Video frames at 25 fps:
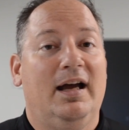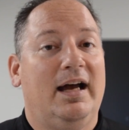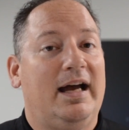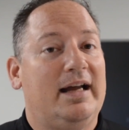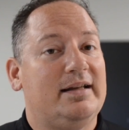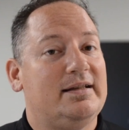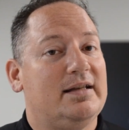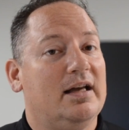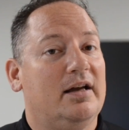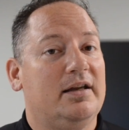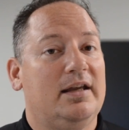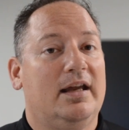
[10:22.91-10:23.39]

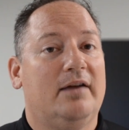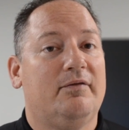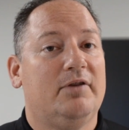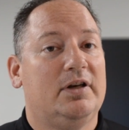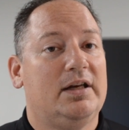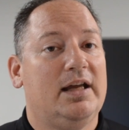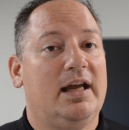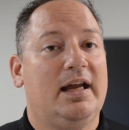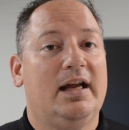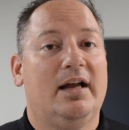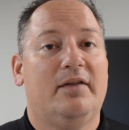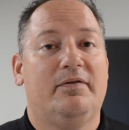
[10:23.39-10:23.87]
I tell you
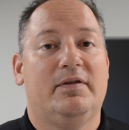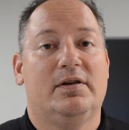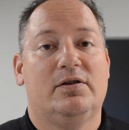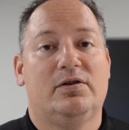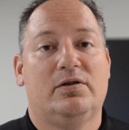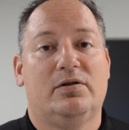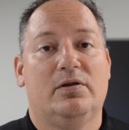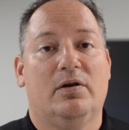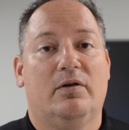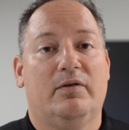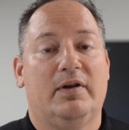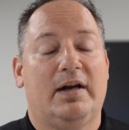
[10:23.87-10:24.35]
every day on this
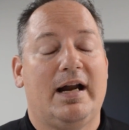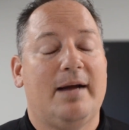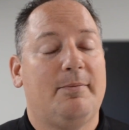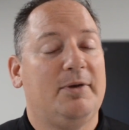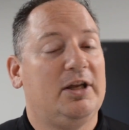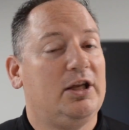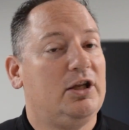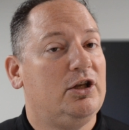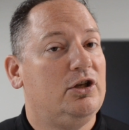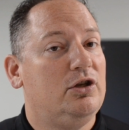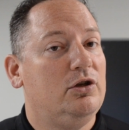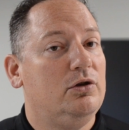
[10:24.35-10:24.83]
show that I'm
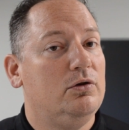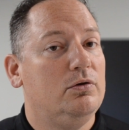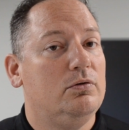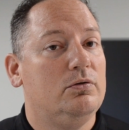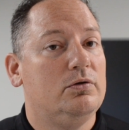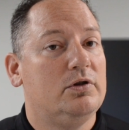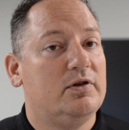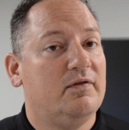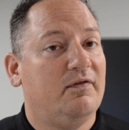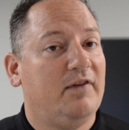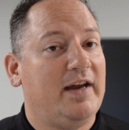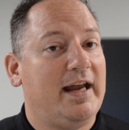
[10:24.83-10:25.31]
a
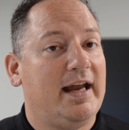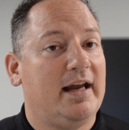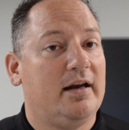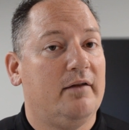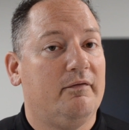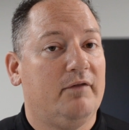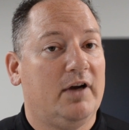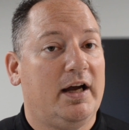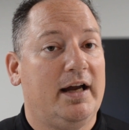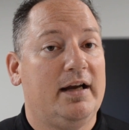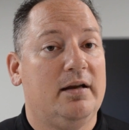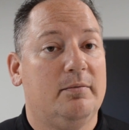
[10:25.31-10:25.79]
huge fan
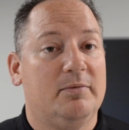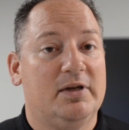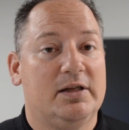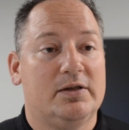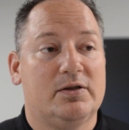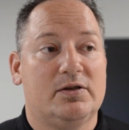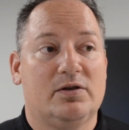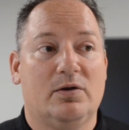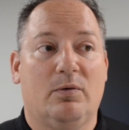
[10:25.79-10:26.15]
of vitamins.